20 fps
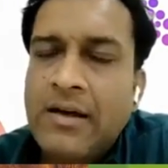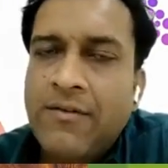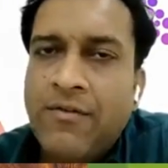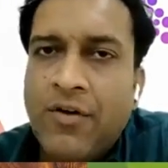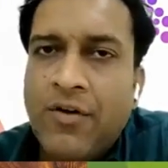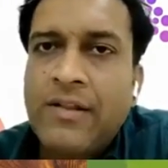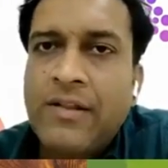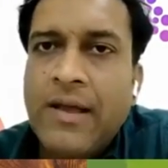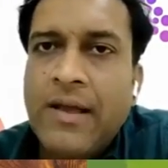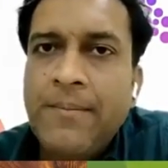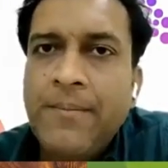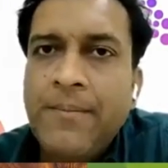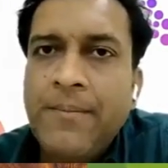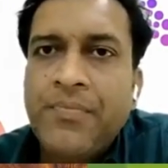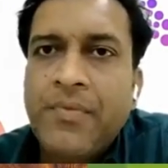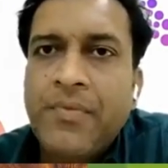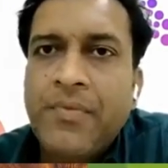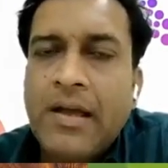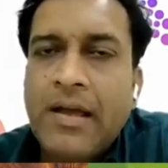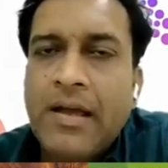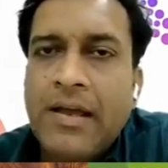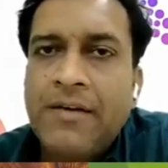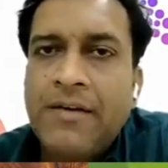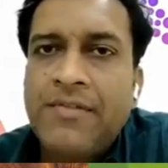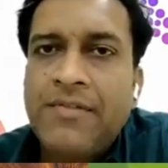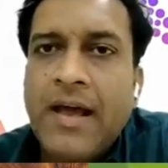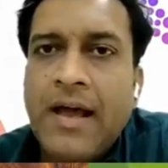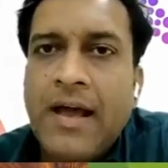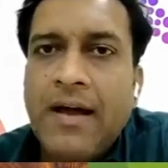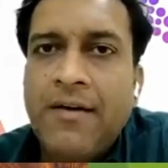for them,
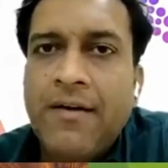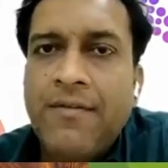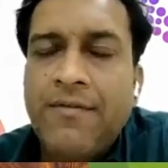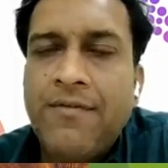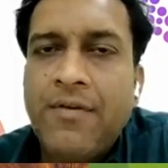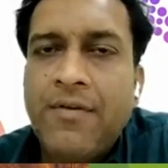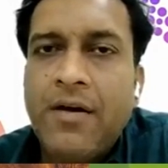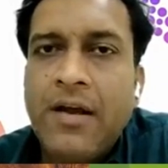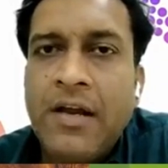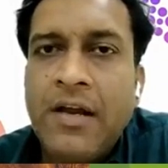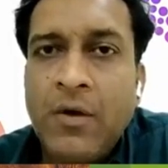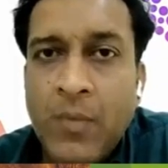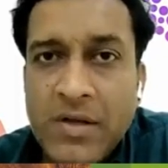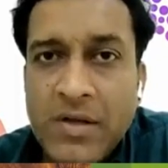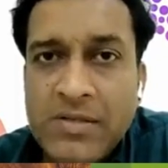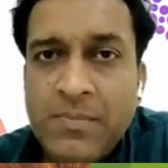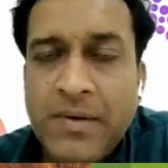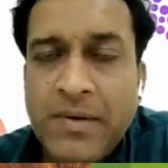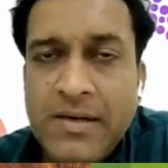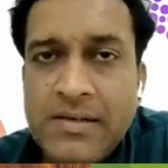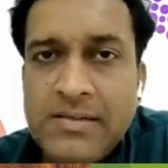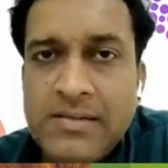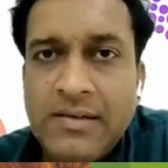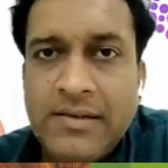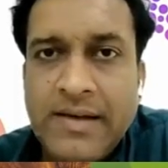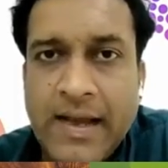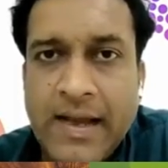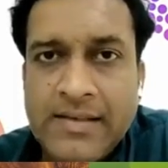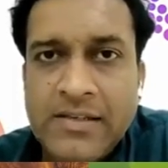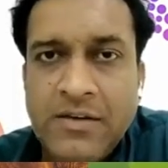if they have
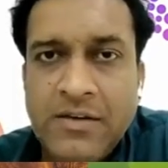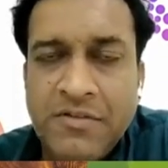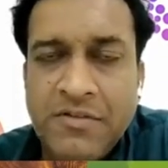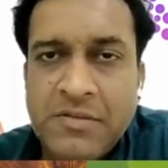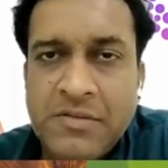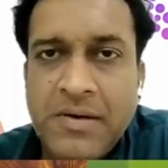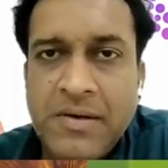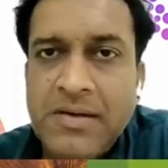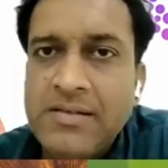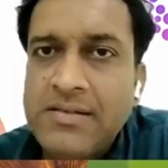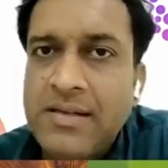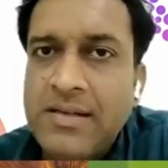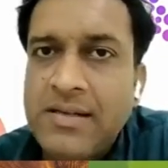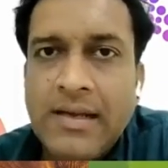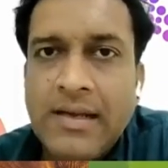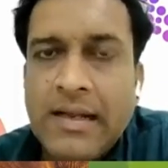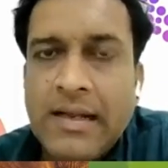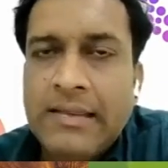investments, tax investments,